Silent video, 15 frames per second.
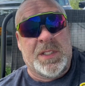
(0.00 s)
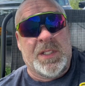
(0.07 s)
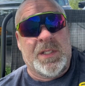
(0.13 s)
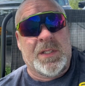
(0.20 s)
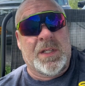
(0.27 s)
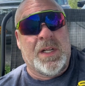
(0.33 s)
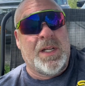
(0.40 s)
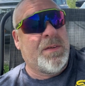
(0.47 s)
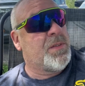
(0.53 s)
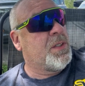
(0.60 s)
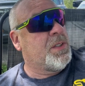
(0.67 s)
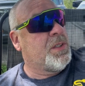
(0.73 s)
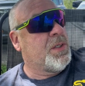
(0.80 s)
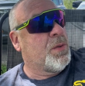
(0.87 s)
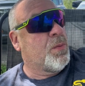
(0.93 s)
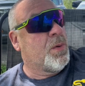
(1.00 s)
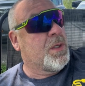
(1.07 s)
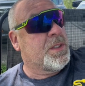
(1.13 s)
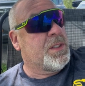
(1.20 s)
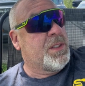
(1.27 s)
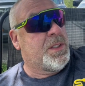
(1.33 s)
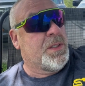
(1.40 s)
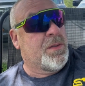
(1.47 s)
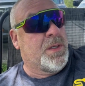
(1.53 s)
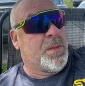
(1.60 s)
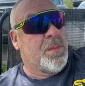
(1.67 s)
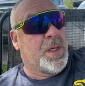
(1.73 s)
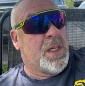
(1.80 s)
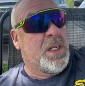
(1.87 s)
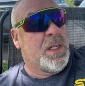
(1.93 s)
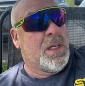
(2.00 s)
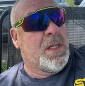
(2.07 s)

You're going to have to do your work to do it, but